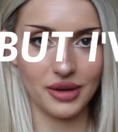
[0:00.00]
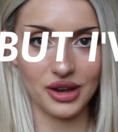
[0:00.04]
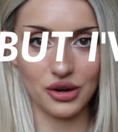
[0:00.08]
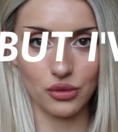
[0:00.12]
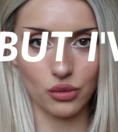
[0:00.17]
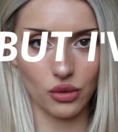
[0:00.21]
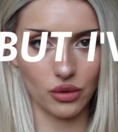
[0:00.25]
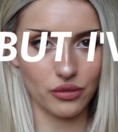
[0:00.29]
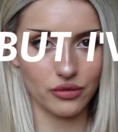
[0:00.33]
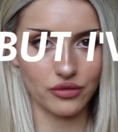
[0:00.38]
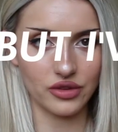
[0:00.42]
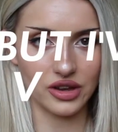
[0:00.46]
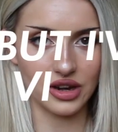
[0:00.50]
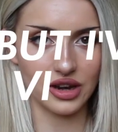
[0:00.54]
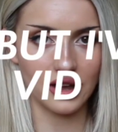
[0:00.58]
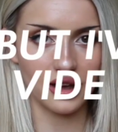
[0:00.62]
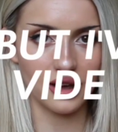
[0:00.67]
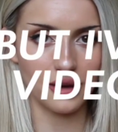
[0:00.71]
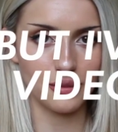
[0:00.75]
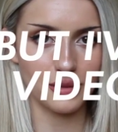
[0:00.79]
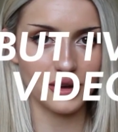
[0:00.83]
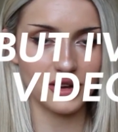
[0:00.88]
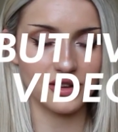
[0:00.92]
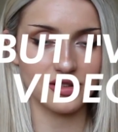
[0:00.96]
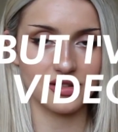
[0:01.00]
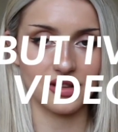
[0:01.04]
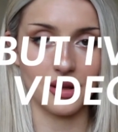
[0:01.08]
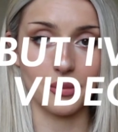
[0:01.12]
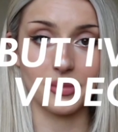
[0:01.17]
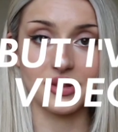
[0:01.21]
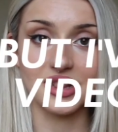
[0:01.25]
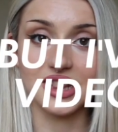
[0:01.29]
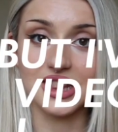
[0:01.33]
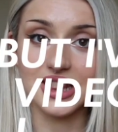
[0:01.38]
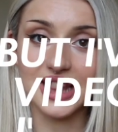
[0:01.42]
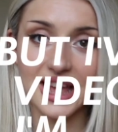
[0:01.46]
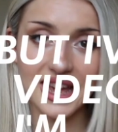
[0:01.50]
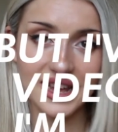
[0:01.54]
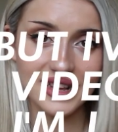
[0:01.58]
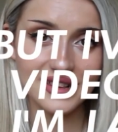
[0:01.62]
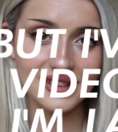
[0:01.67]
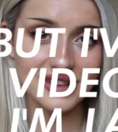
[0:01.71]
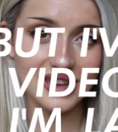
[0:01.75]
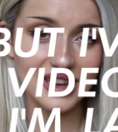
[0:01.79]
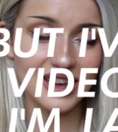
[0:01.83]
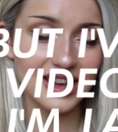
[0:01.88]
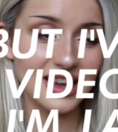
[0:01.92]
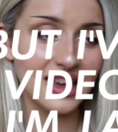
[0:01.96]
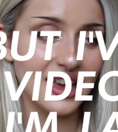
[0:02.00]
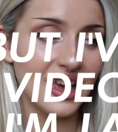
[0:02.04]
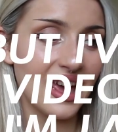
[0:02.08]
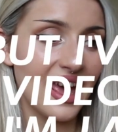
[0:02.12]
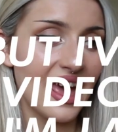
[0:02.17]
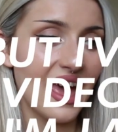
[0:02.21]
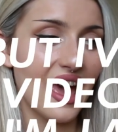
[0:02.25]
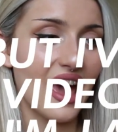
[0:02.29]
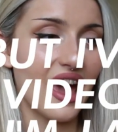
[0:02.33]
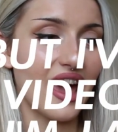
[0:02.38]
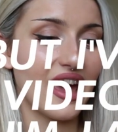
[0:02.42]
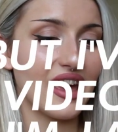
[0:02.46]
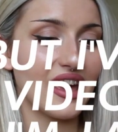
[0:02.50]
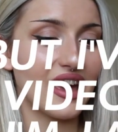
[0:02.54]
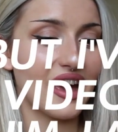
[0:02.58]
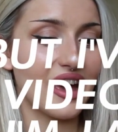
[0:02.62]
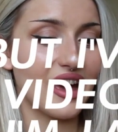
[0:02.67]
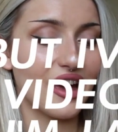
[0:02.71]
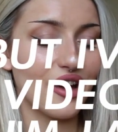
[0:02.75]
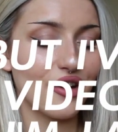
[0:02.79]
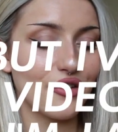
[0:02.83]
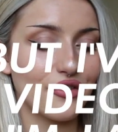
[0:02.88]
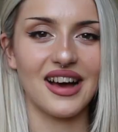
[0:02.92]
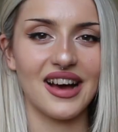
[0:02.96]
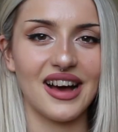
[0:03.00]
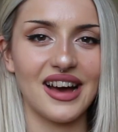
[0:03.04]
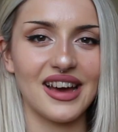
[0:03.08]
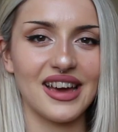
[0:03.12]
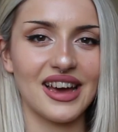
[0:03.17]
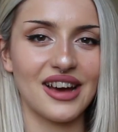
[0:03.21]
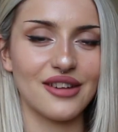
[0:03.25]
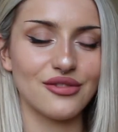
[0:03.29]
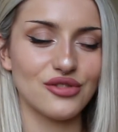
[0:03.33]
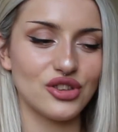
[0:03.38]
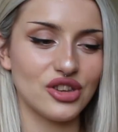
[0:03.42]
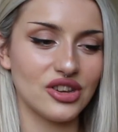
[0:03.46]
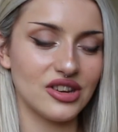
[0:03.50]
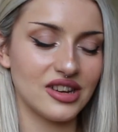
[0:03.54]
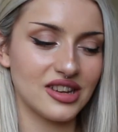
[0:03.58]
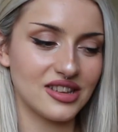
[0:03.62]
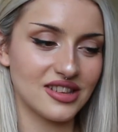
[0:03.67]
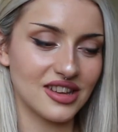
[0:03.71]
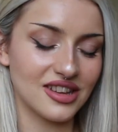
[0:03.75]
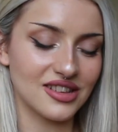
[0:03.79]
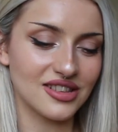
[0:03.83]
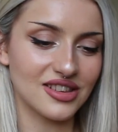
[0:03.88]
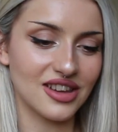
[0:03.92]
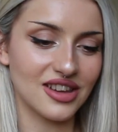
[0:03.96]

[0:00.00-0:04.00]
made one video because I'm lazy AF. I have two Nissan